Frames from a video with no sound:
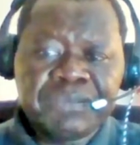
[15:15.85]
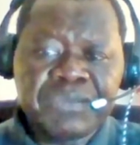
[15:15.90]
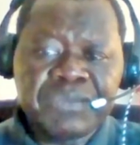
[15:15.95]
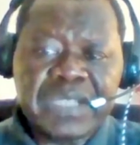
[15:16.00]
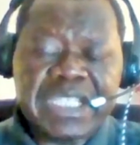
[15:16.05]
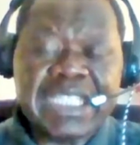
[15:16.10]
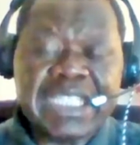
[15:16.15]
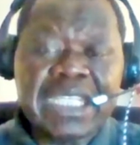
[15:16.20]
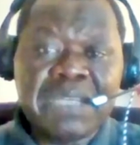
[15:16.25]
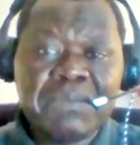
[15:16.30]

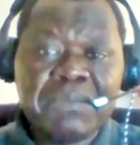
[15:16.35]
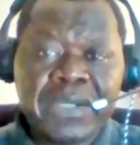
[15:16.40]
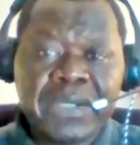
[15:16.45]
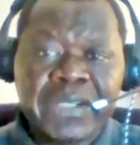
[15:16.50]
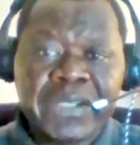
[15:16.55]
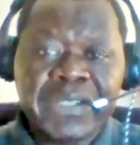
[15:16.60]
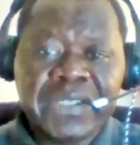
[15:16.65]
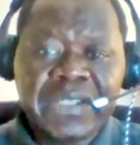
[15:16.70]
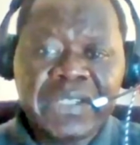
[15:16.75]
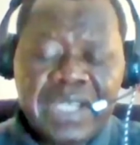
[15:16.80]
timber.
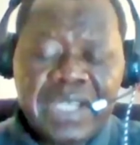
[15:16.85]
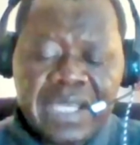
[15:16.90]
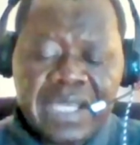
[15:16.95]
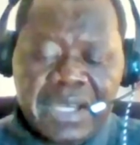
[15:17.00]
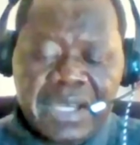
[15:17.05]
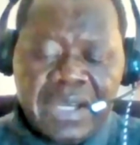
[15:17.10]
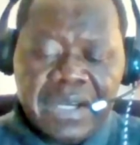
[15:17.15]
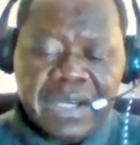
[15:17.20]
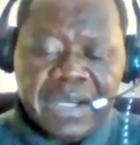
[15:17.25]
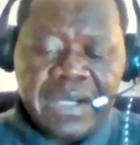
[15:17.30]

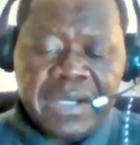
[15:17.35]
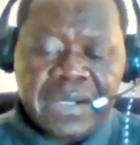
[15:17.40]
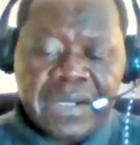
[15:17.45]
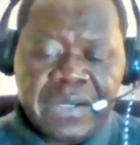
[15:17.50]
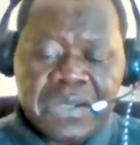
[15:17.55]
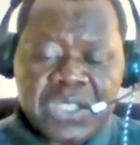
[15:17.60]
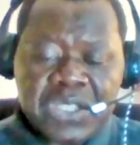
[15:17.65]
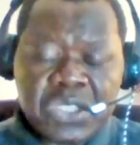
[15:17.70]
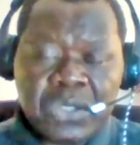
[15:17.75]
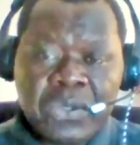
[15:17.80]

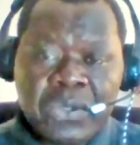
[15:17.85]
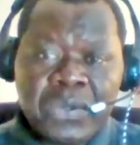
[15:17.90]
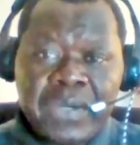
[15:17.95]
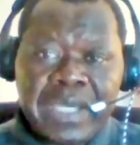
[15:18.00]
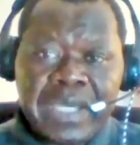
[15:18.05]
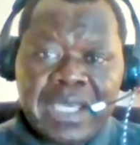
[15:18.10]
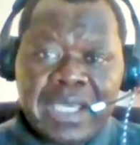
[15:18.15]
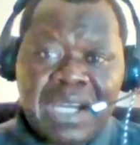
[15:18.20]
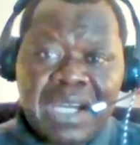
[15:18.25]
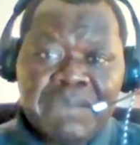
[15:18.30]
So
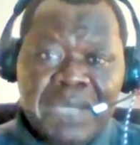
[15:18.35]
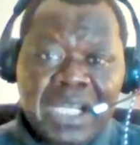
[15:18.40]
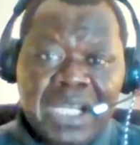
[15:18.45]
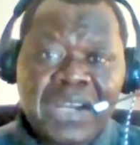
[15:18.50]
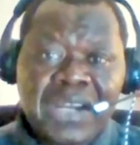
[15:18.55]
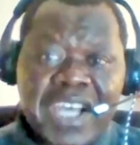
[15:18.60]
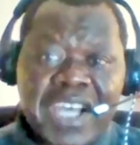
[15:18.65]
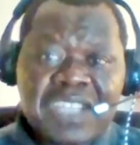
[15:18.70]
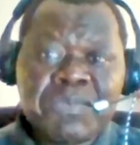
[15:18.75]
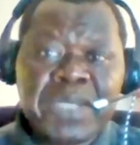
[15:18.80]
Camilo
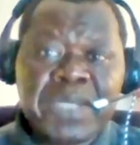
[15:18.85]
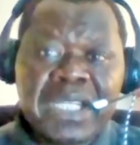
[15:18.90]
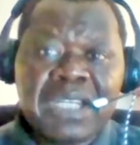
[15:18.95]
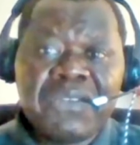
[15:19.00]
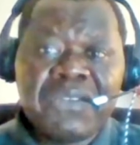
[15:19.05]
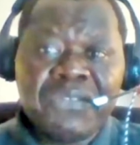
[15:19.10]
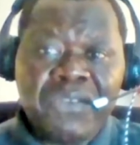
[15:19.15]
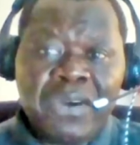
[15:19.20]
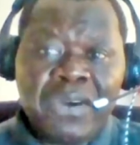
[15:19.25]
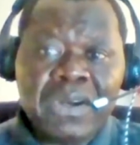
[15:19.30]
has been
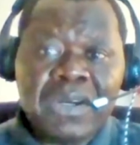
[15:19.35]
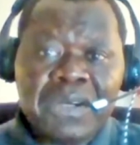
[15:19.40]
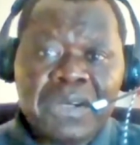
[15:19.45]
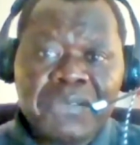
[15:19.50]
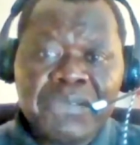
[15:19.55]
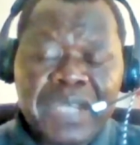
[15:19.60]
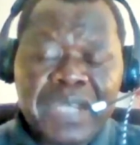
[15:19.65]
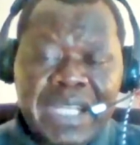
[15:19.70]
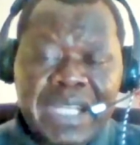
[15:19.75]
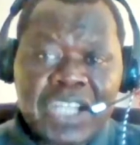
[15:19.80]
involved
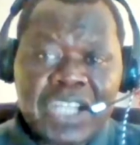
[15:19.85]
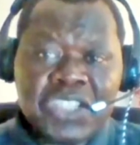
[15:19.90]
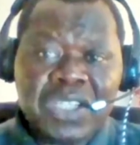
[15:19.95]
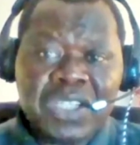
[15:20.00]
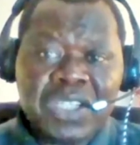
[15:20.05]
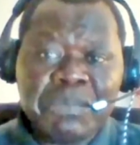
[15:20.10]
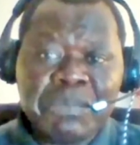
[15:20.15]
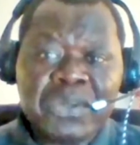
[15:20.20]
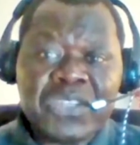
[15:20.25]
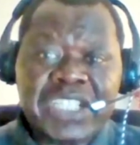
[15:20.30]
in actually
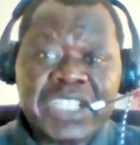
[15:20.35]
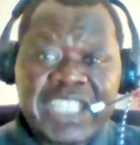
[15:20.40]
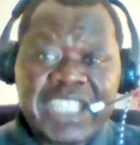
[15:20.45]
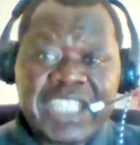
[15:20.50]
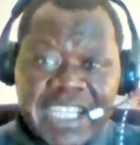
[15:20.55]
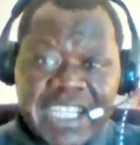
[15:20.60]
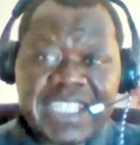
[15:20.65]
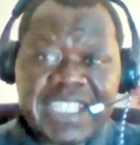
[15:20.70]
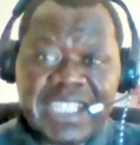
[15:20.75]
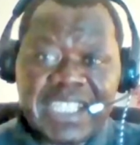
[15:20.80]

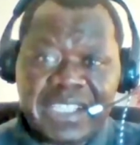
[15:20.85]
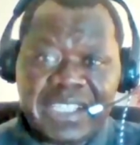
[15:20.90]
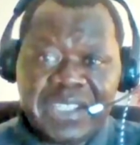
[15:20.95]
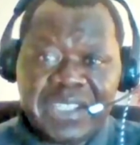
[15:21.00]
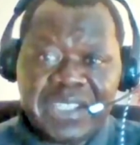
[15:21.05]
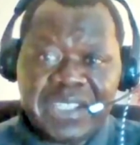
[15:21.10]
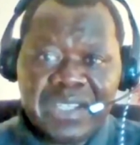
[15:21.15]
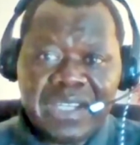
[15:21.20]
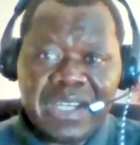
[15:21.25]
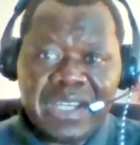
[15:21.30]
protecting
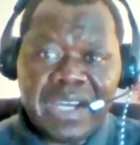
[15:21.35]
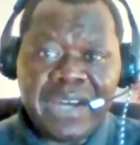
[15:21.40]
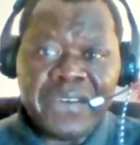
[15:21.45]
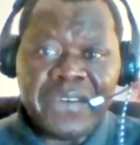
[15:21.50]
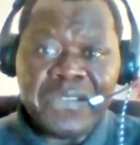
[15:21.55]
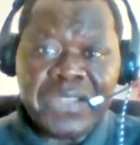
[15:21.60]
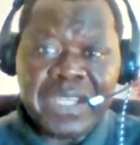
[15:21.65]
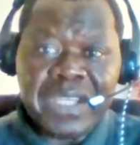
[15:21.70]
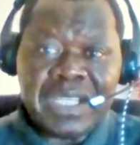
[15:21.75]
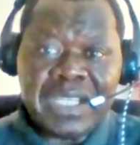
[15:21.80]

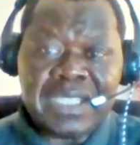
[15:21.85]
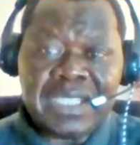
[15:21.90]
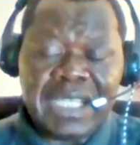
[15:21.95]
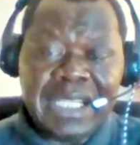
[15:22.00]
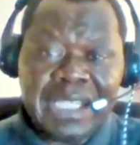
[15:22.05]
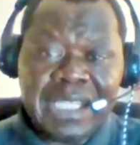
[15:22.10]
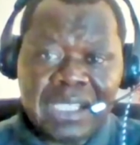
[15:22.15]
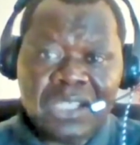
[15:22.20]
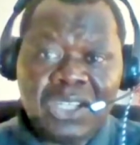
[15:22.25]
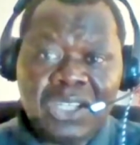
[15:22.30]
this
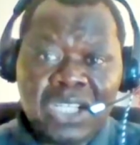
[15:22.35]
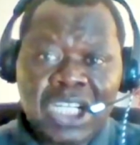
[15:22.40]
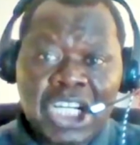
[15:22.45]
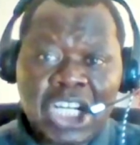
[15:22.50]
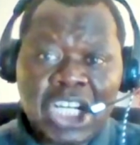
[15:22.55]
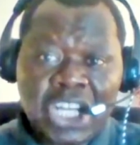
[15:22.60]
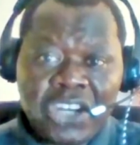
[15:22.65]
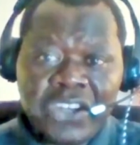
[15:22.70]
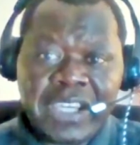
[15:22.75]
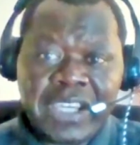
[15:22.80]
illegal
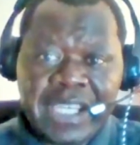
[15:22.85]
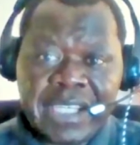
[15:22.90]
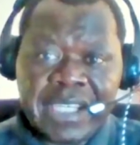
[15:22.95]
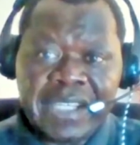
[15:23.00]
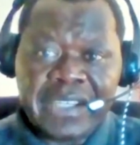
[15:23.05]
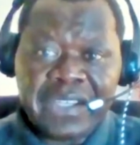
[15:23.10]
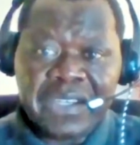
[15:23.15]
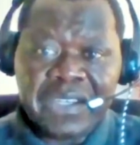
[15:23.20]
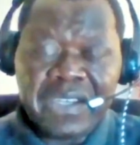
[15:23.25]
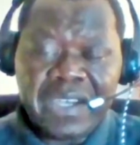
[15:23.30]
logging.
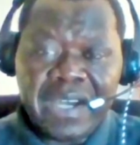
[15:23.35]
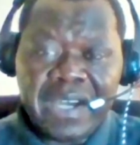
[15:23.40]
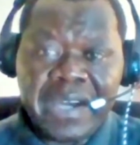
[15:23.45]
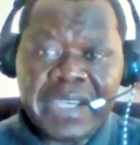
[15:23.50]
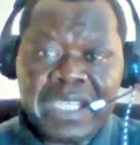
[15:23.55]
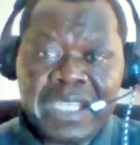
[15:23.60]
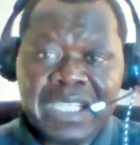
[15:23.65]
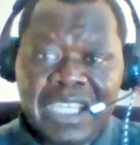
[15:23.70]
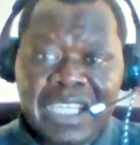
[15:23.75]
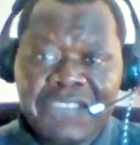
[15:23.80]
He
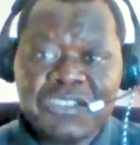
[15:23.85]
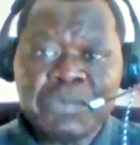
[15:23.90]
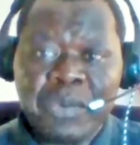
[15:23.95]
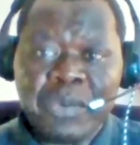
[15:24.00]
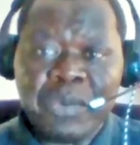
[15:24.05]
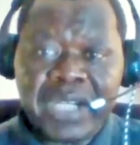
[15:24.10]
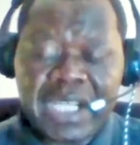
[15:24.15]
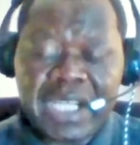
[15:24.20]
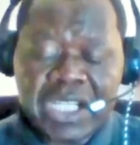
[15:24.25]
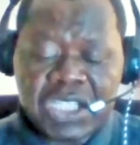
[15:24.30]
gives
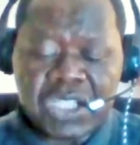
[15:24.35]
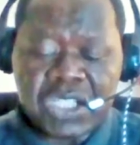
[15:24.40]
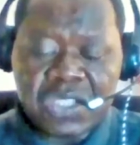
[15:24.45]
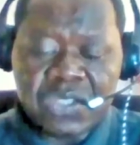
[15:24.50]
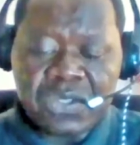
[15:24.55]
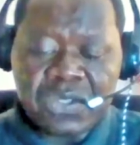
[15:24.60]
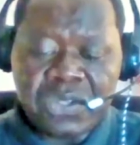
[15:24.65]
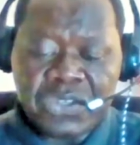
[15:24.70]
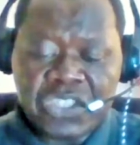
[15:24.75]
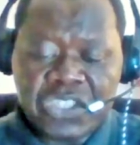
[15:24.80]
protection to
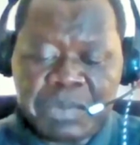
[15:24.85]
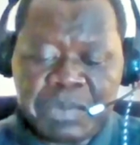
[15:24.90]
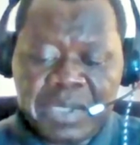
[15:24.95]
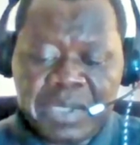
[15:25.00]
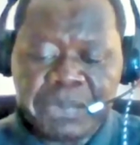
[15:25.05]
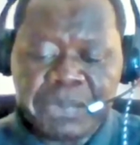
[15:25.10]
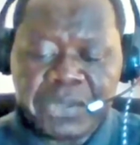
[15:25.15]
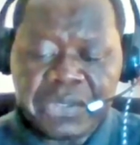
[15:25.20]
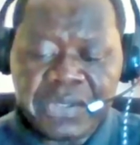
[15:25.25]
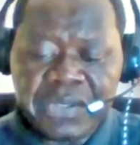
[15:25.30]
those
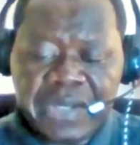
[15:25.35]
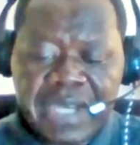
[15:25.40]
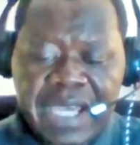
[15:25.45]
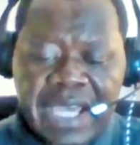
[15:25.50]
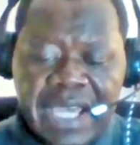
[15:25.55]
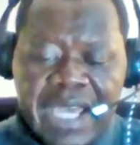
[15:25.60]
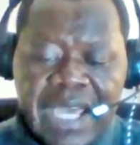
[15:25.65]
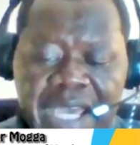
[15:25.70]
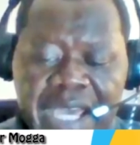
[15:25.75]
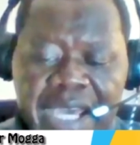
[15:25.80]
people.
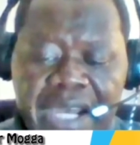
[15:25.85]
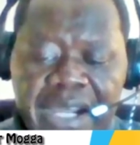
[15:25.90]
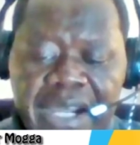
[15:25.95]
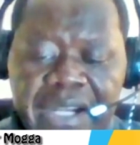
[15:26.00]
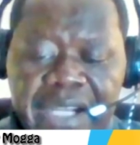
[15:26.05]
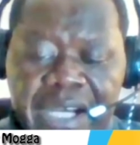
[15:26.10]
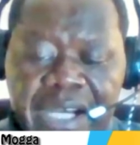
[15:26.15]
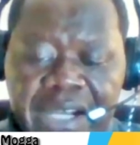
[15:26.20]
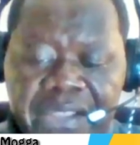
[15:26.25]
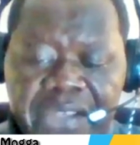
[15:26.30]
The
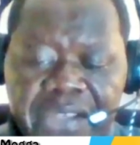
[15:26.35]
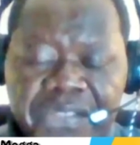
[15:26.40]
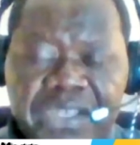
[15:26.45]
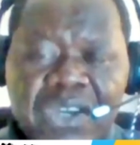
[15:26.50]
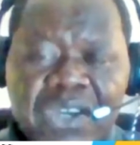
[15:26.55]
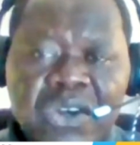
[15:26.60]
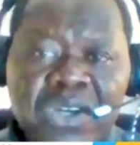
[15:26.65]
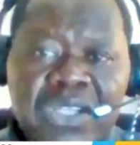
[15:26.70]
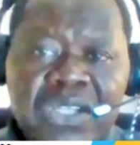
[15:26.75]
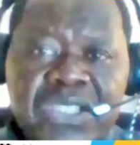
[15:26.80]
other thing
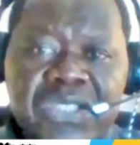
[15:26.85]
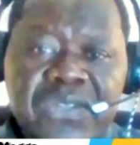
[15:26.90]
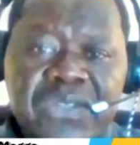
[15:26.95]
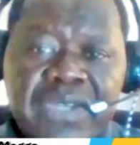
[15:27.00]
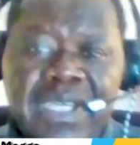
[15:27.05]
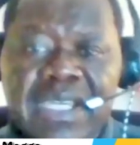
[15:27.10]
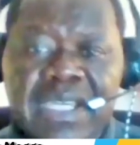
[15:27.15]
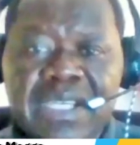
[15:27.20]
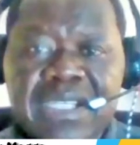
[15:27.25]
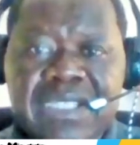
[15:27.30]
also
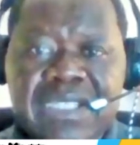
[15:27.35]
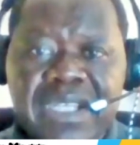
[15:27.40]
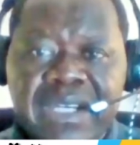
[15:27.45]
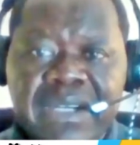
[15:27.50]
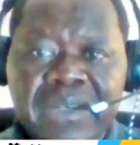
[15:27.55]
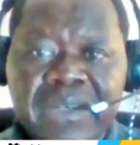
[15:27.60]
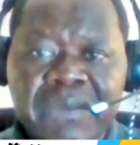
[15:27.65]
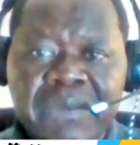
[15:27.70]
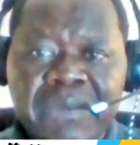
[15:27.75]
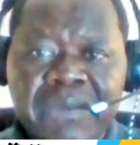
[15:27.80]
is,
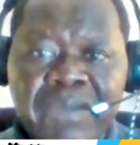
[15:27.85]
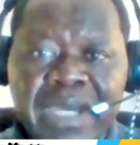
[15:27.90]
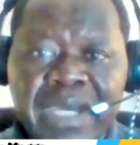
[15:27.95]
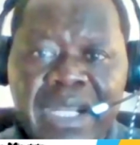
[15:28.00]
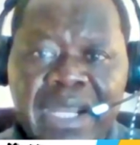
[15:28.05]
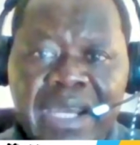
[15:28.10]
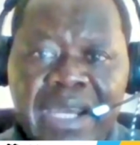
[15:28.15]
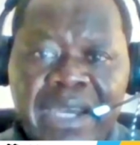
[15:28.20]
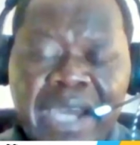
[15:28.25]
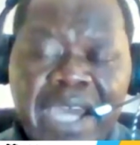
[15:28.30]
and
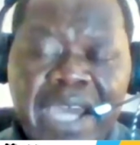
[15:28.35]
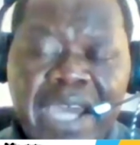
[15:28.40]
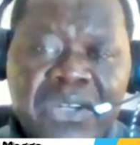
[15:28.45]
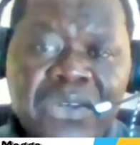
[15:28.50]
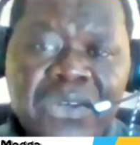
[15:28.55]
I know